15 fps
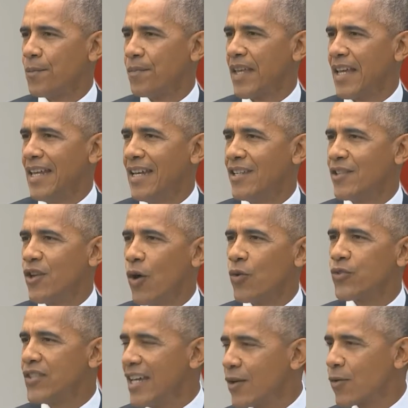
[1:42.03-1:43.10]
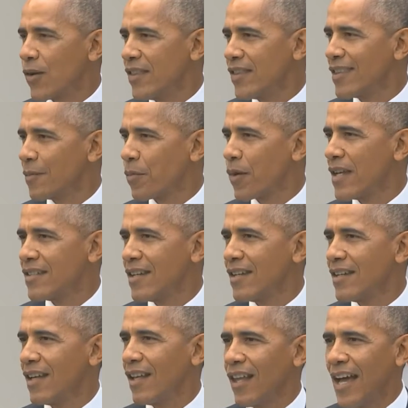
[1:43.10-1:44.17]
Now, it is no secret that the
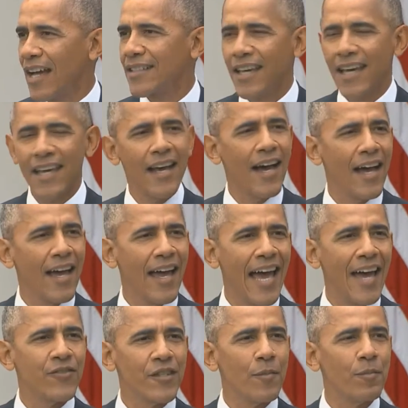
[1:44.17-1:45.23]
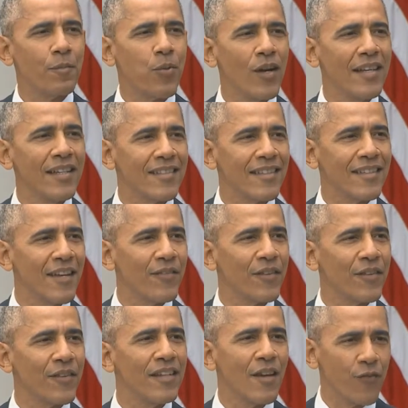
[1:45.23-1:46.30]
president-elect and I have some pretty
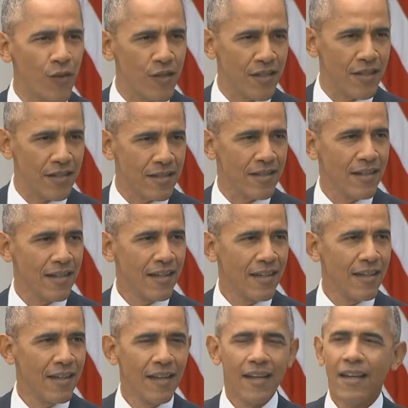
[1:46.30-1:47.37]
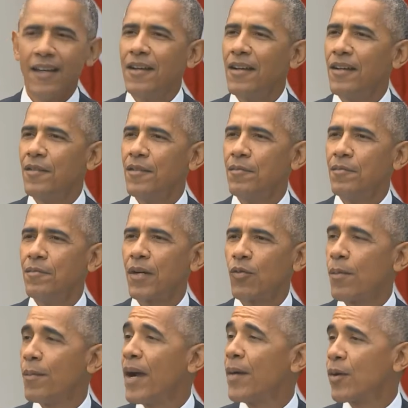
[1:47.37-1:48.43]
significant differences.
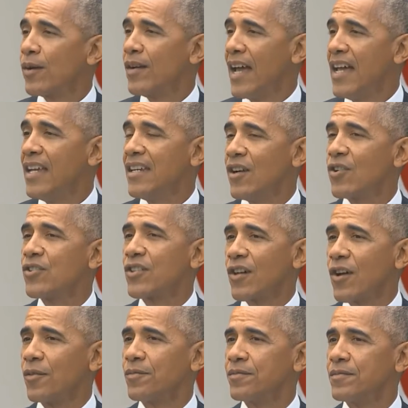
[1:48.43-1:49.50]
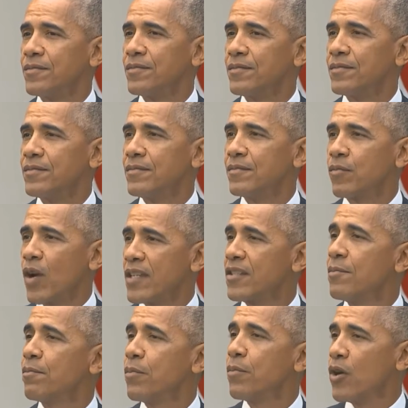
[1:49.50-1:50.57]
But remember, 8 years ago,
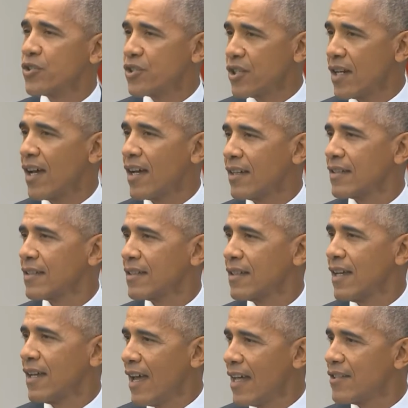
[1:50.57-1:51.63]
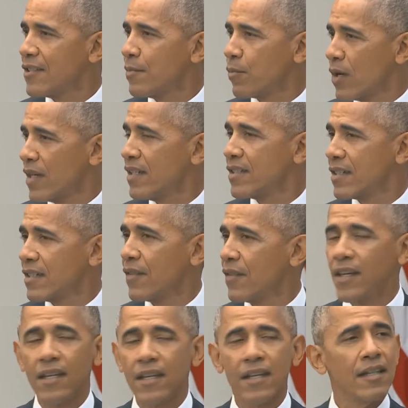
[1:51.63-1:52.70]
President Bush and I had some pretty
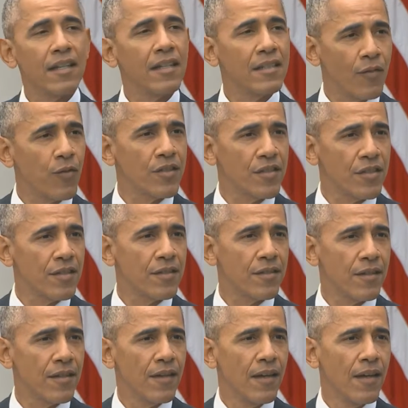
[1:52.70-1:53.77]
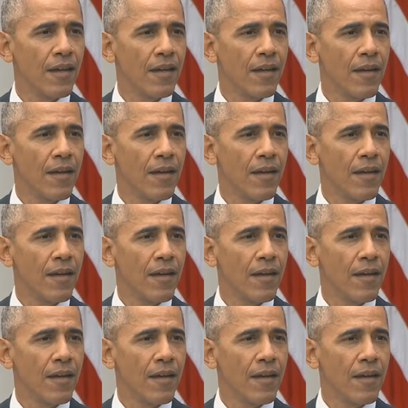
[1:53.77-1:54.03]
significant differences.